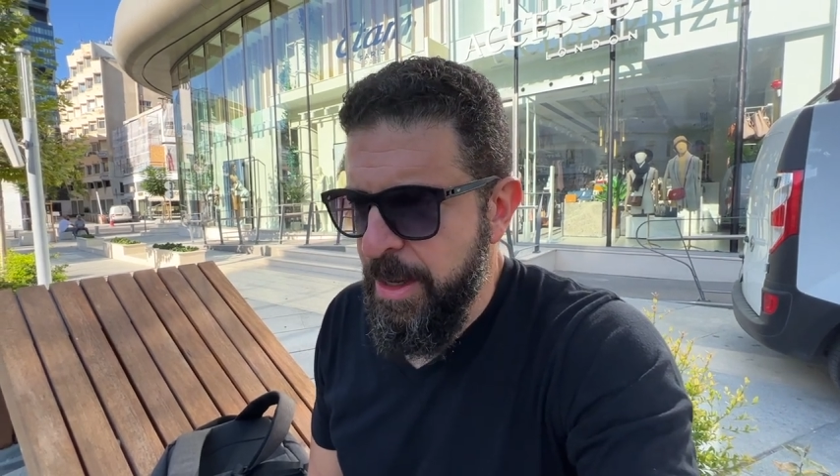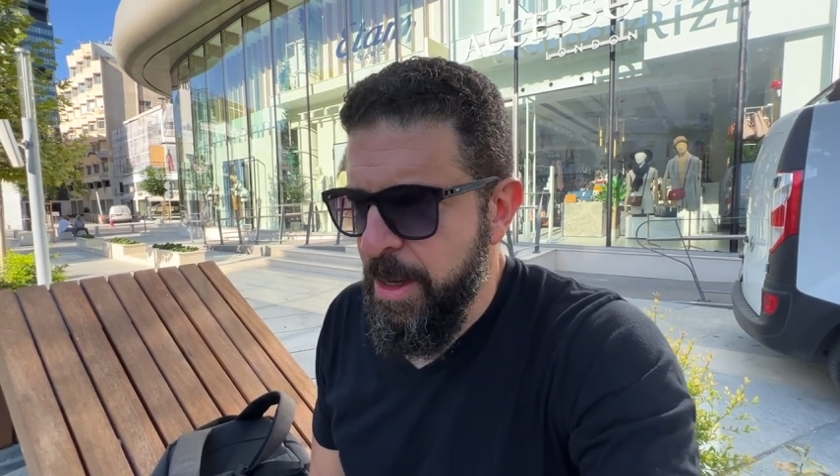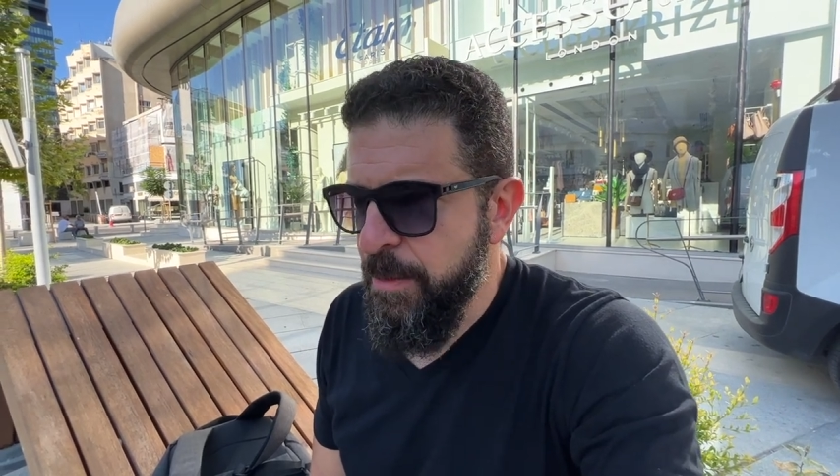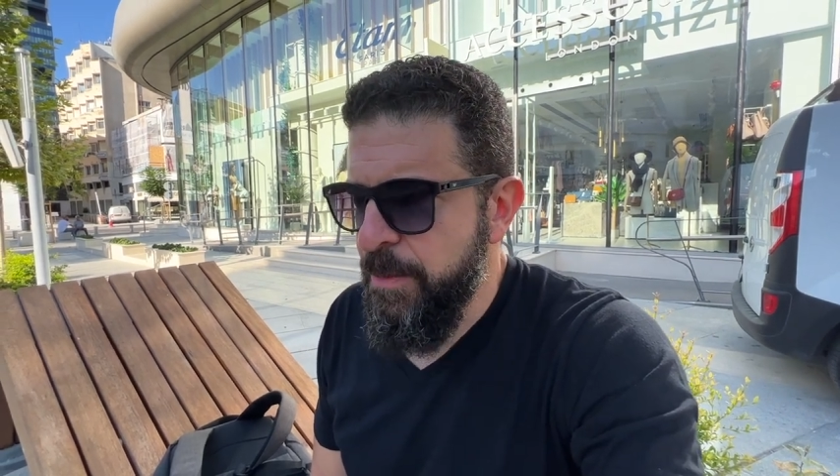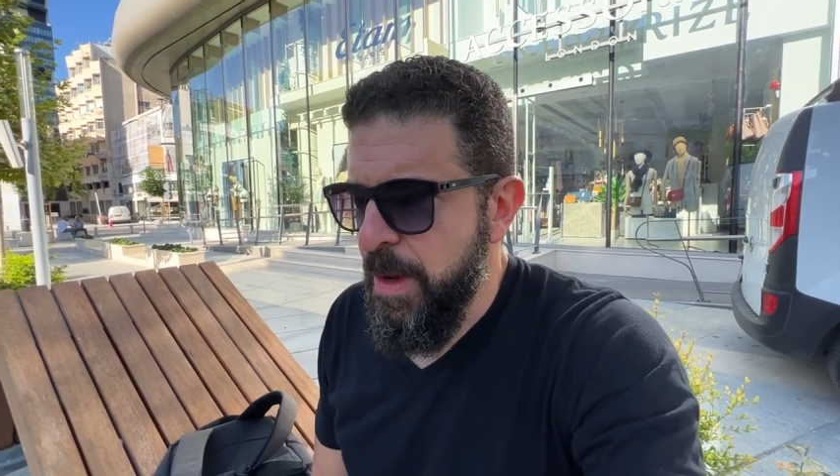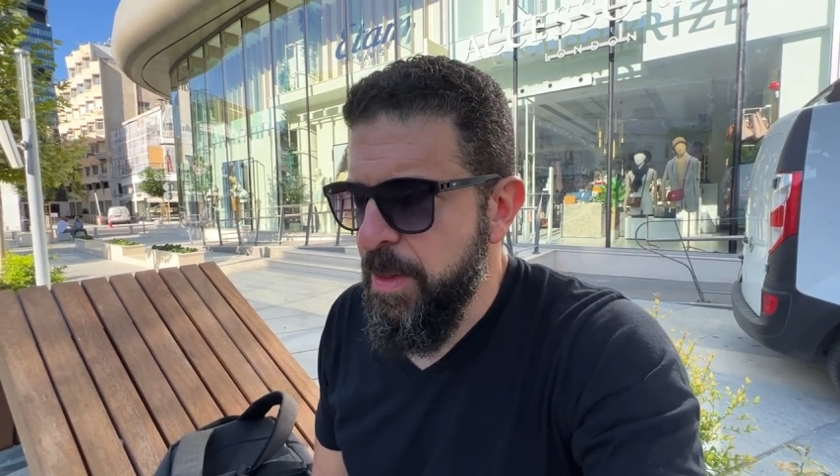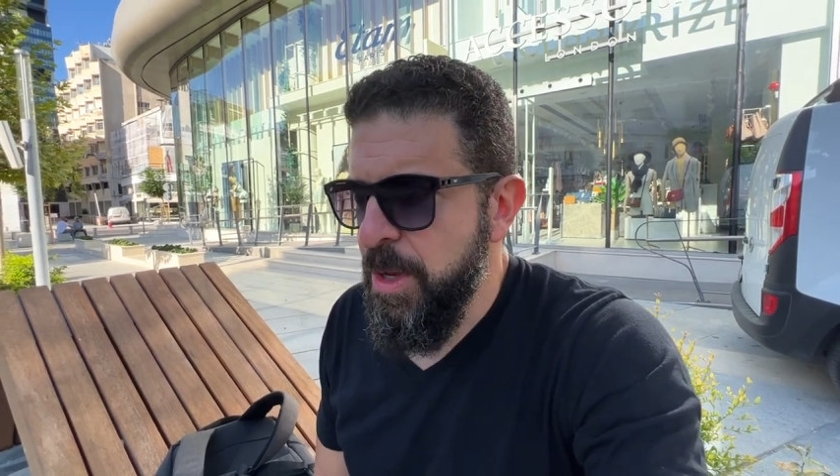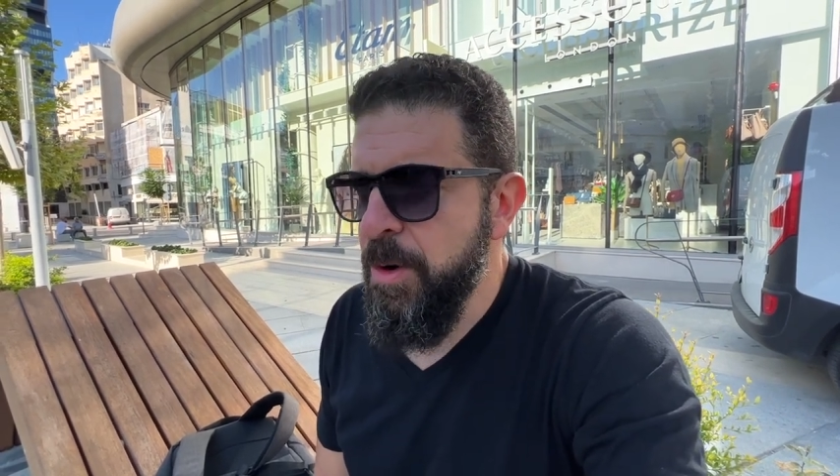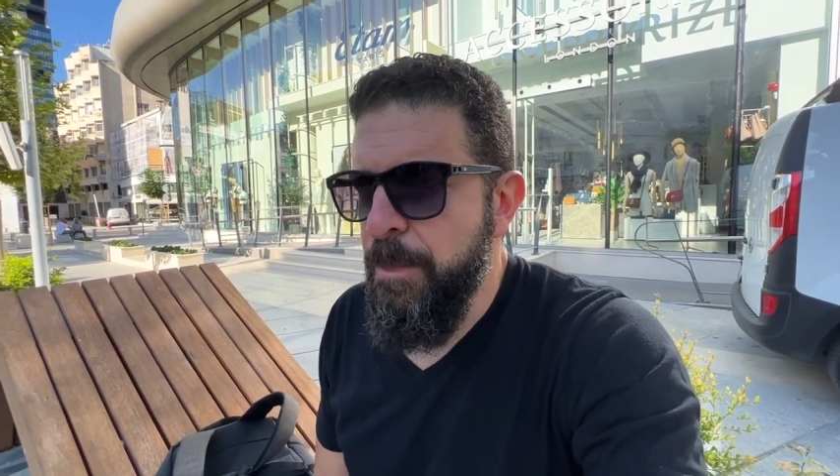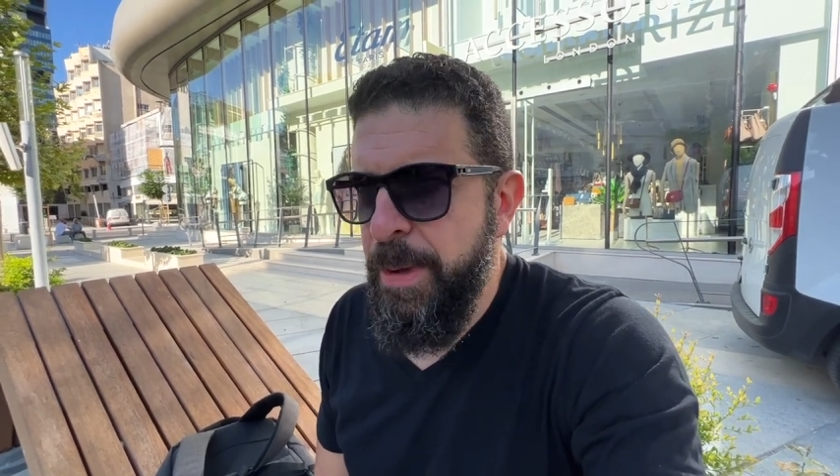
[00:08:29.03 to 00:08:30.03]
of the
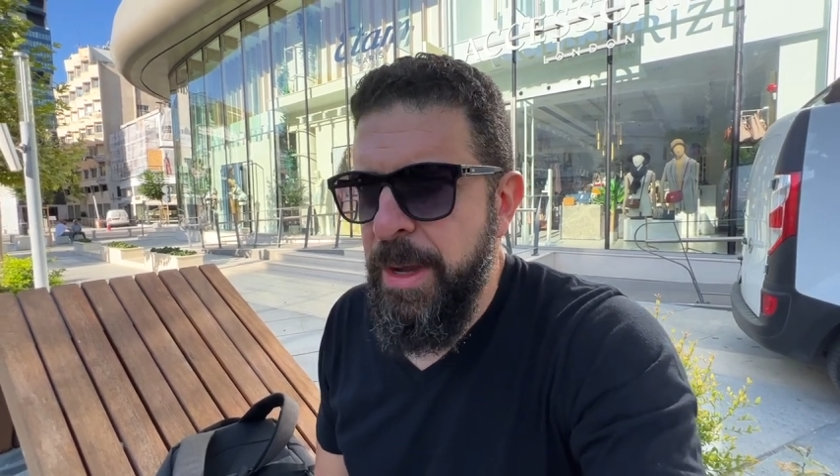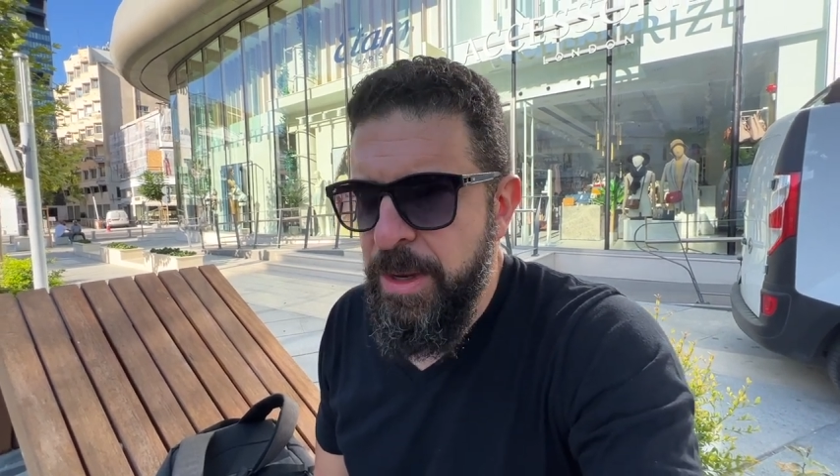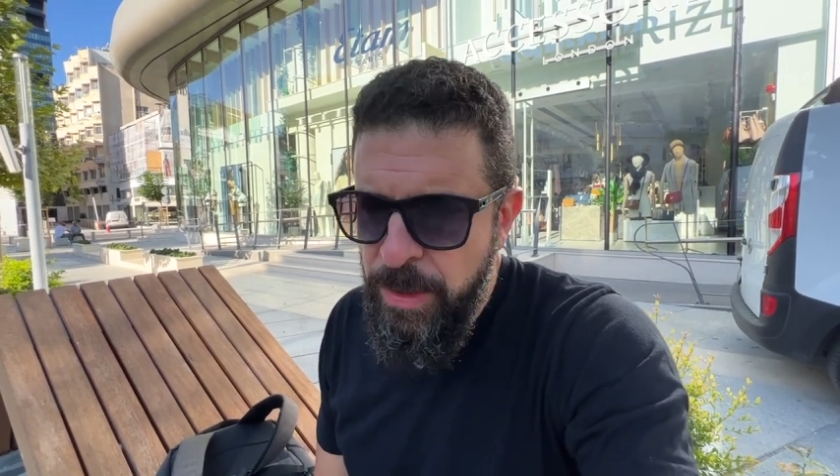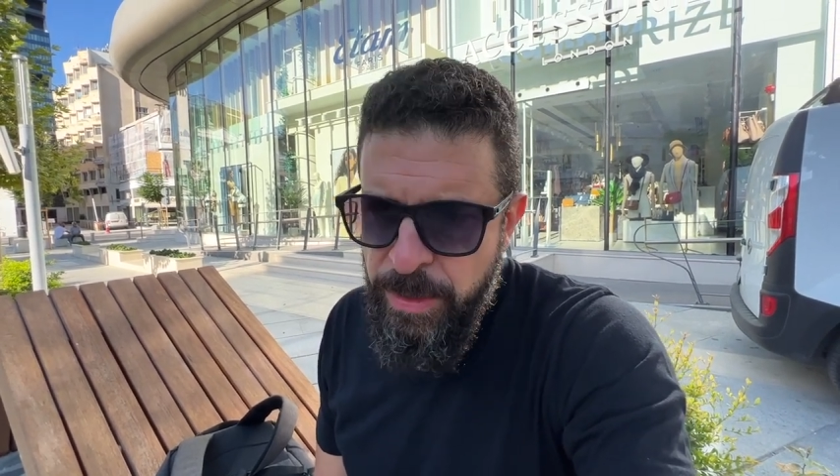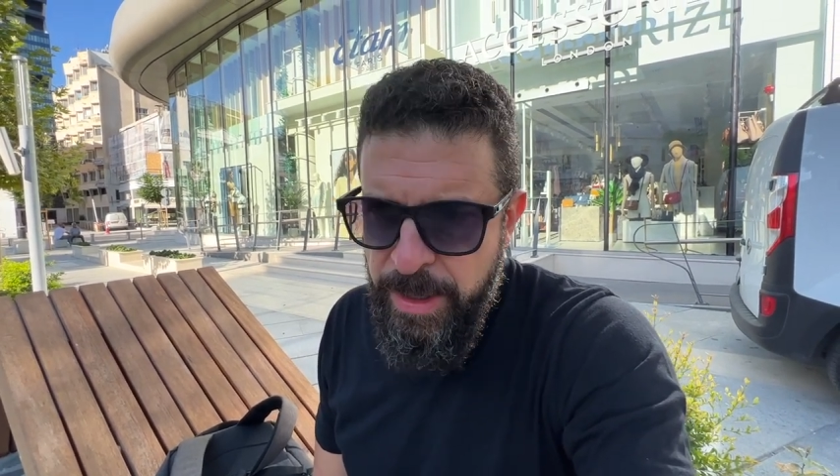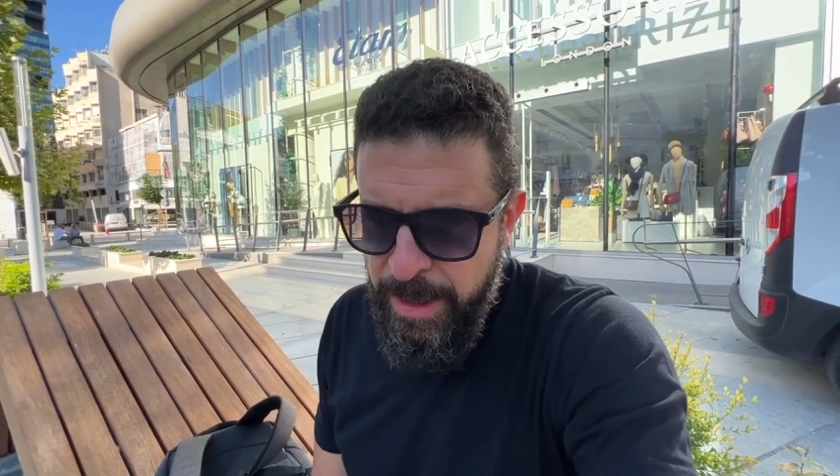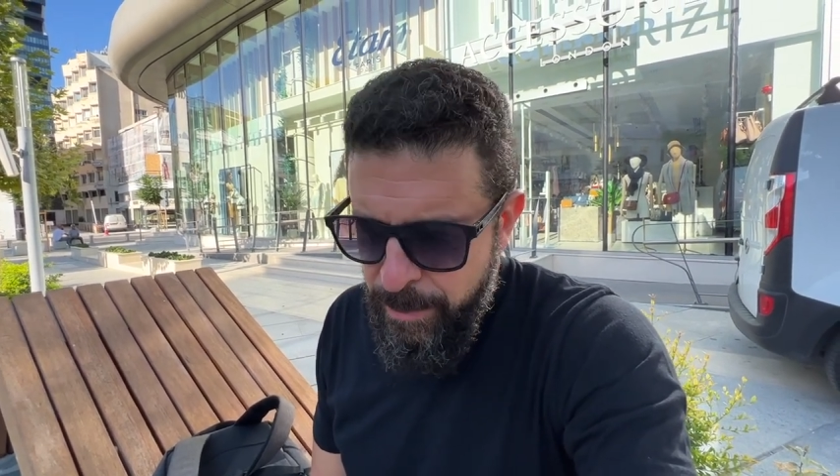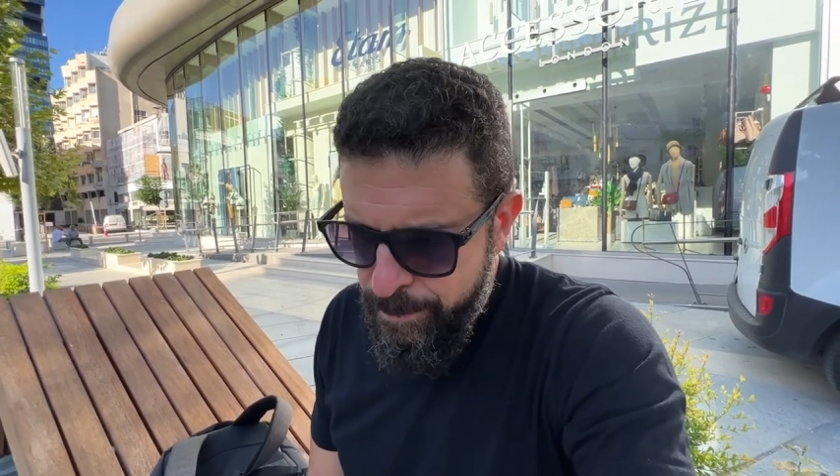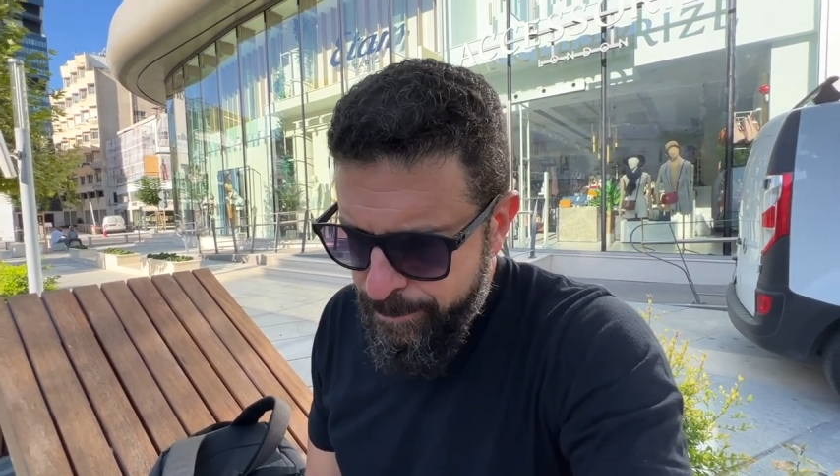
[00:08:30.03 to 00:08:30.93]
European Union